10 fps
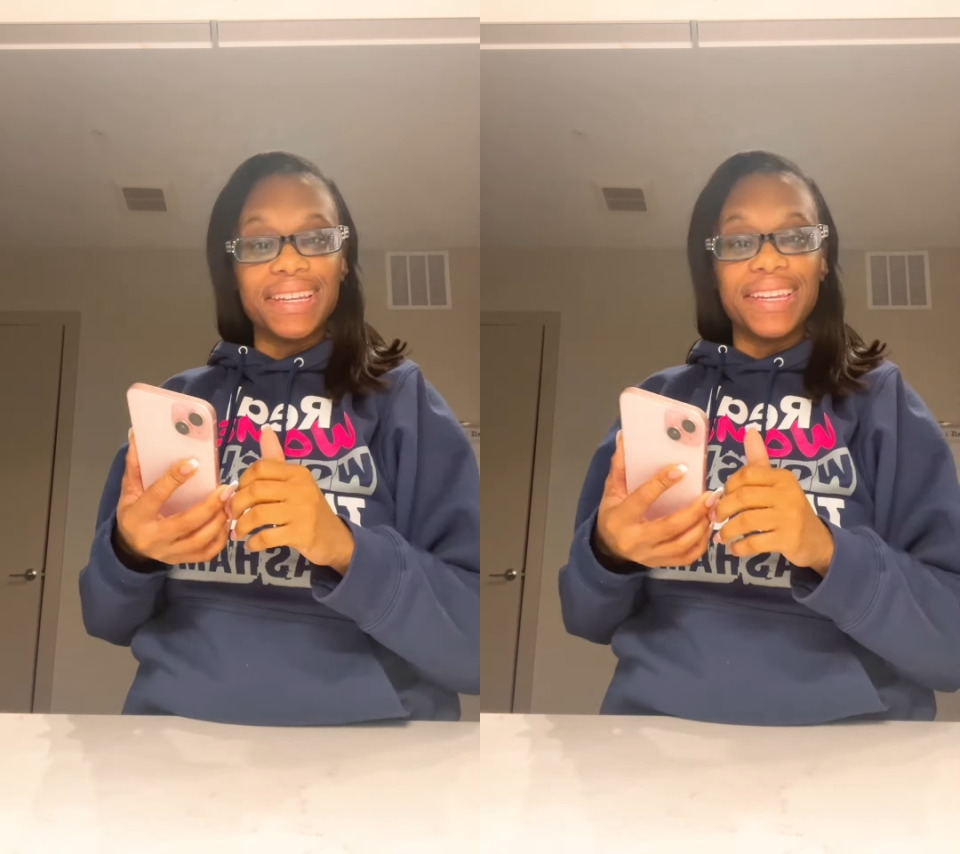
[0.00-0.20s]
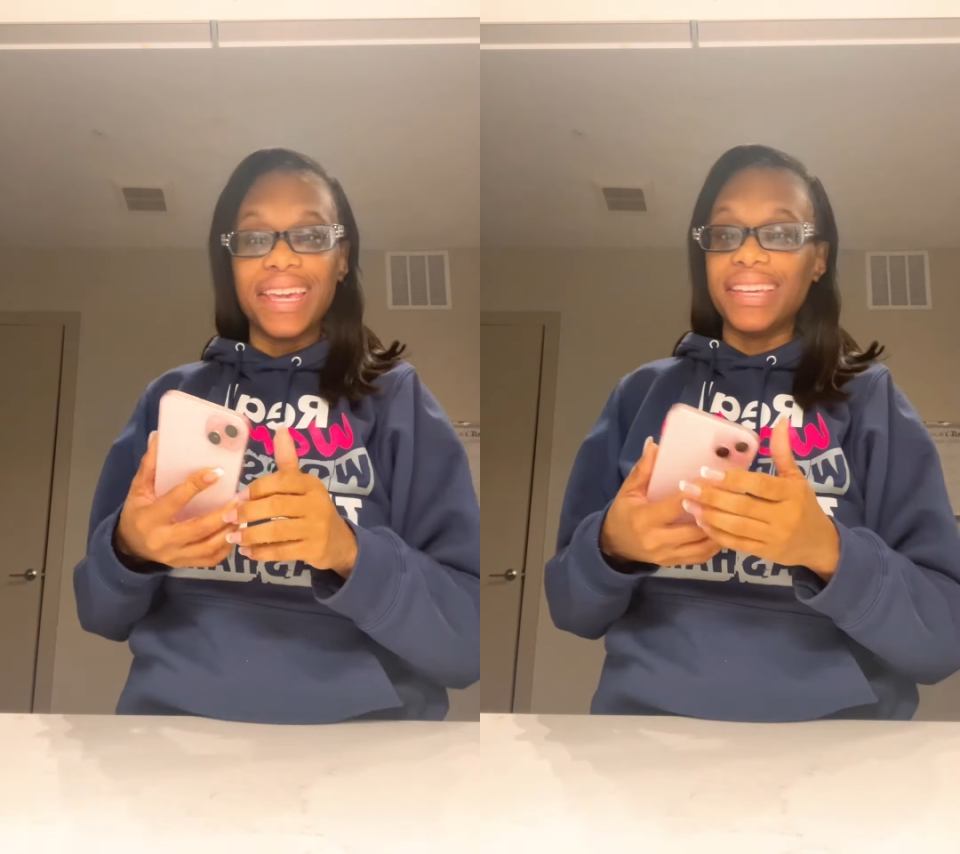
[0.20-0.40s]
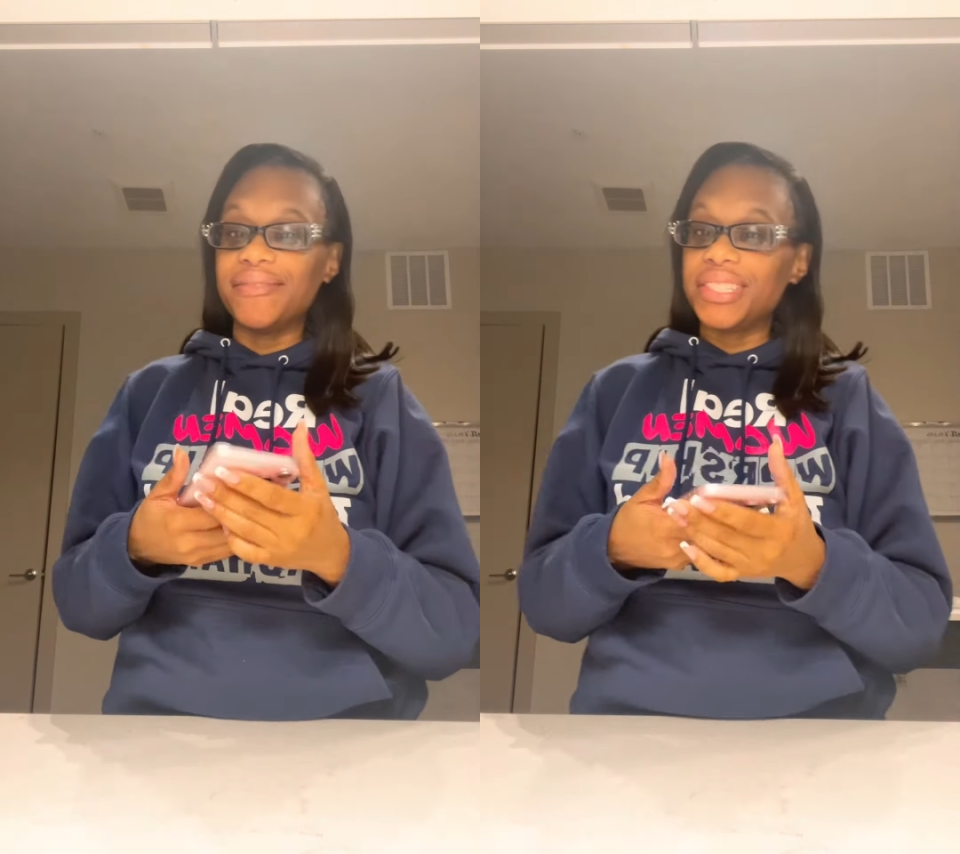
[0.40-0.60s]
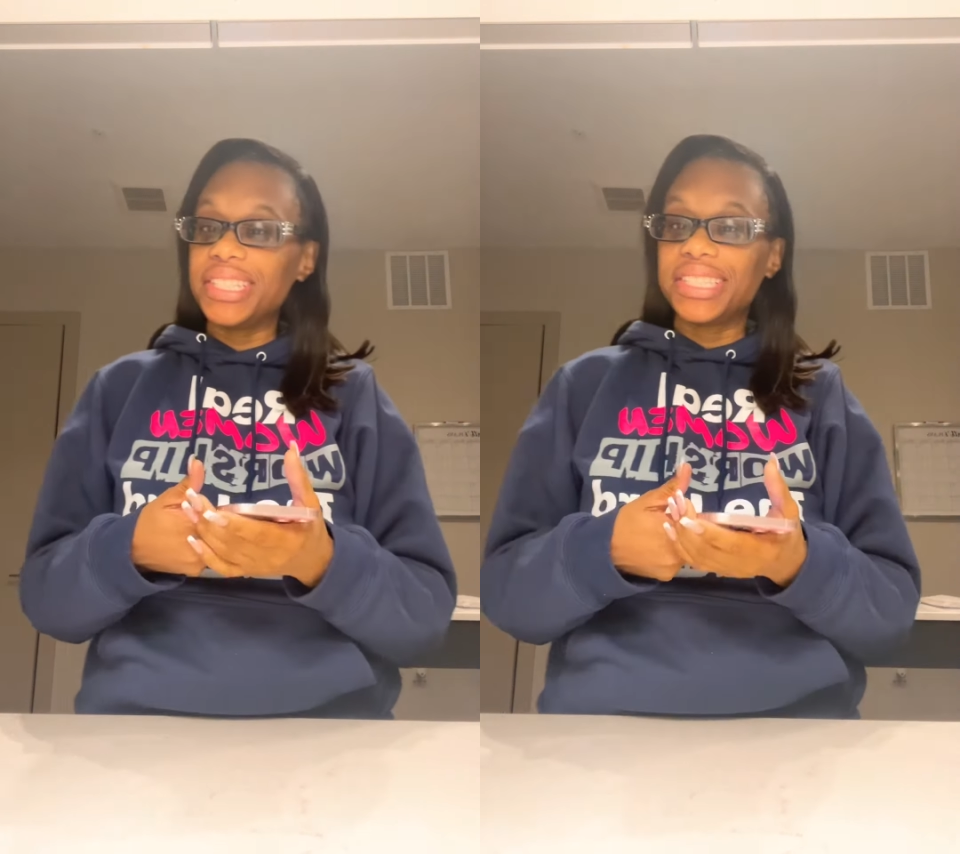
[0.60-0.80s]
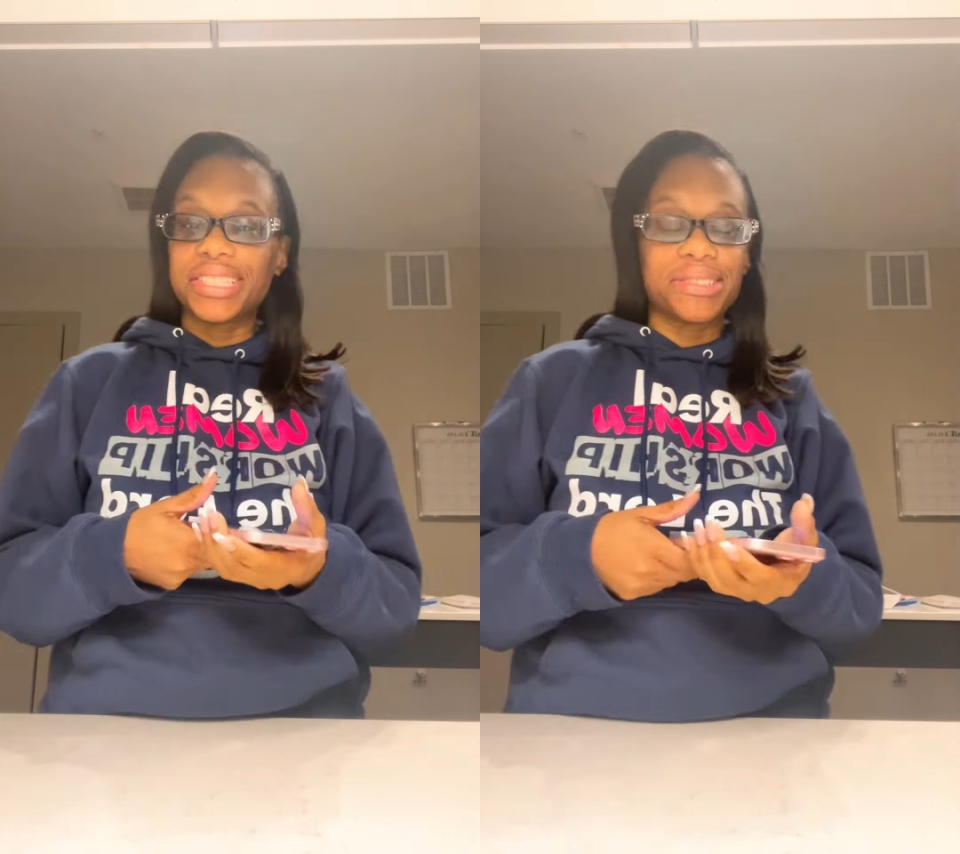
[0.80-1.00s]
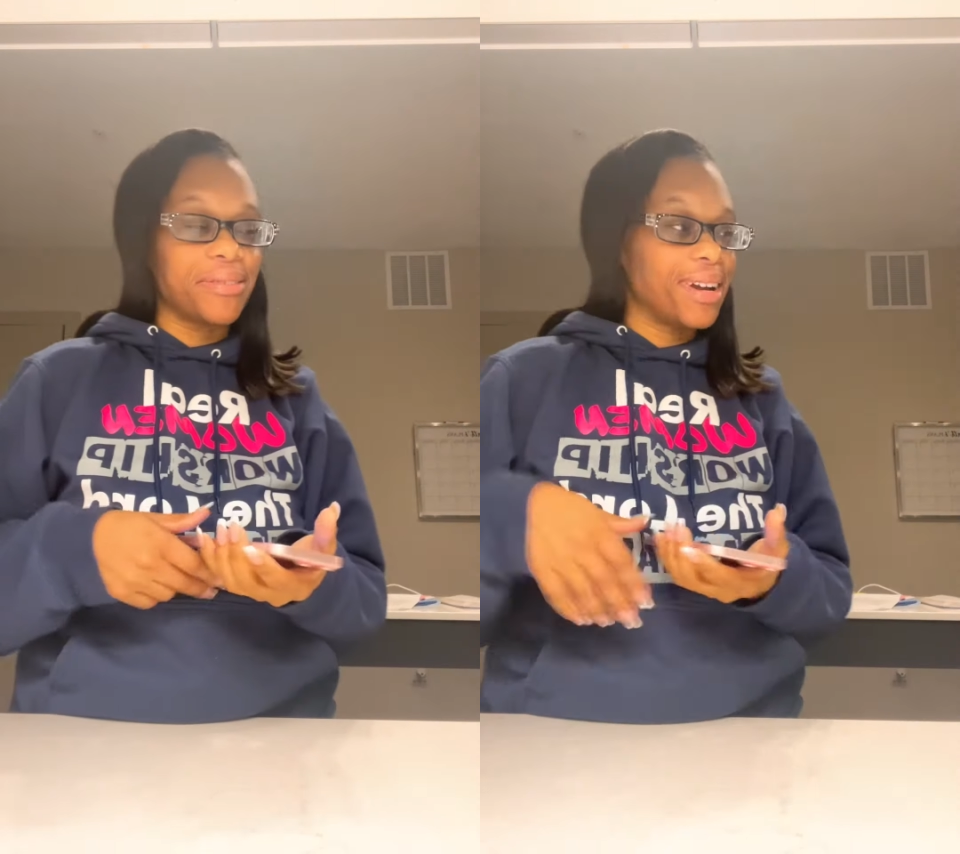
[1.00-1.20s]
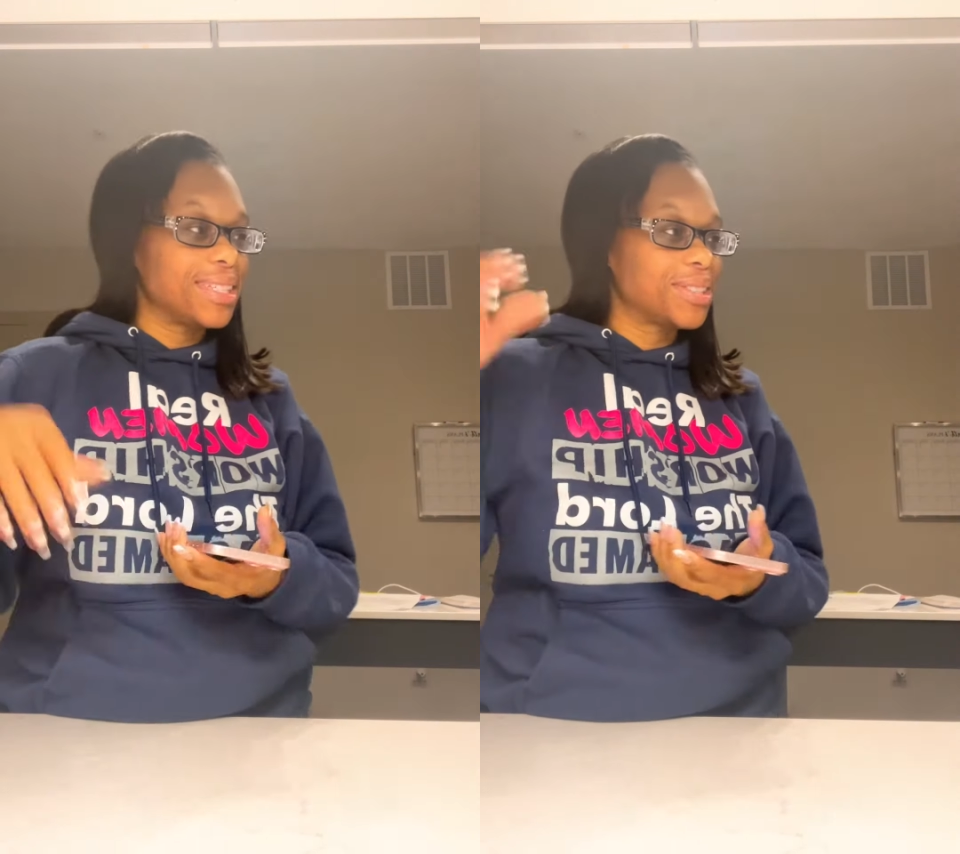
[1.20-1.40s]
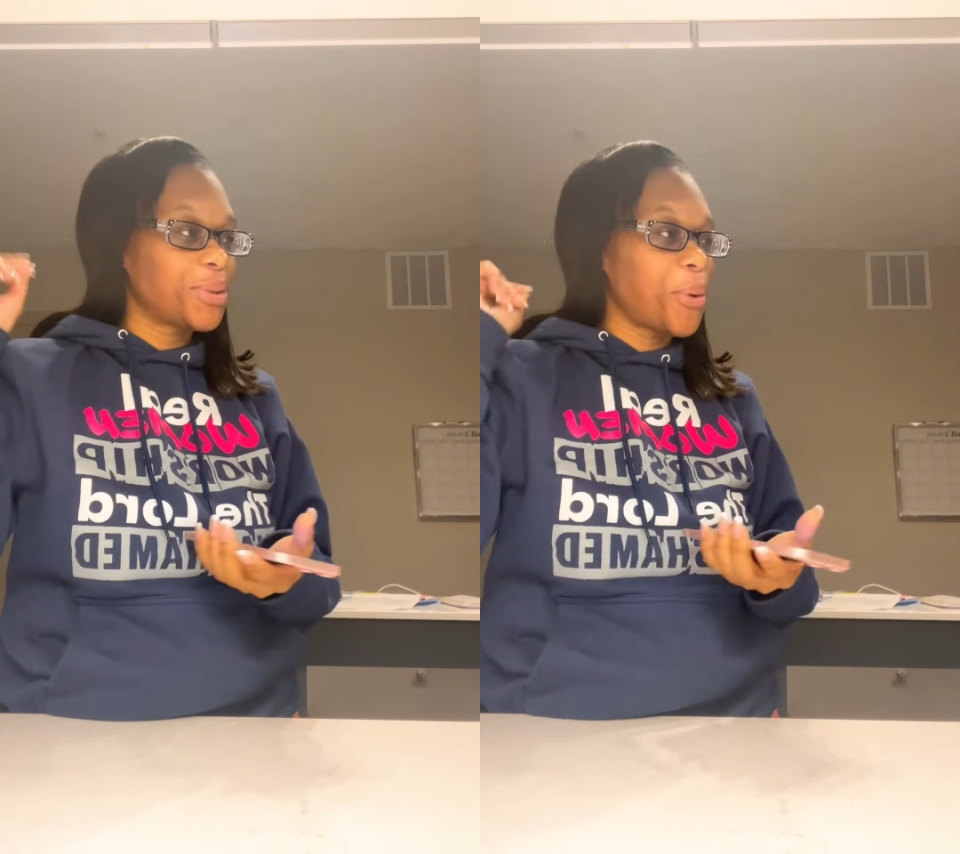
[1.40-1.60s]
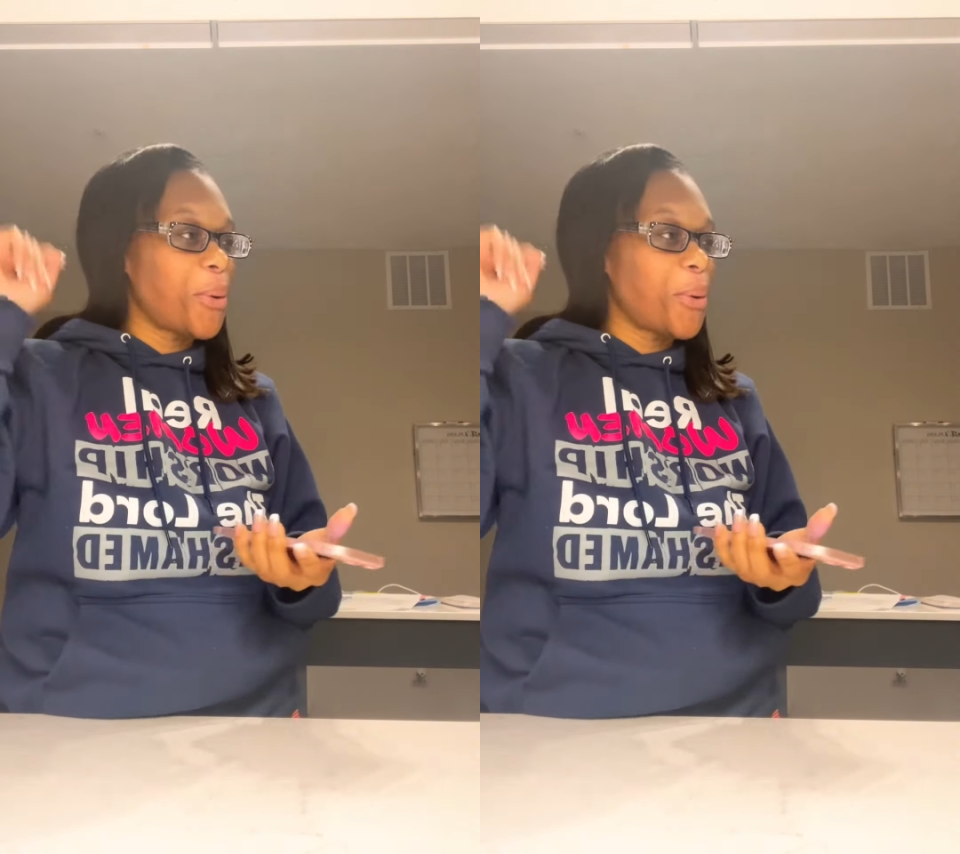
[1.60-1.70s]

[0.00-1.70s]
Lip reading: day of Jesus Christ.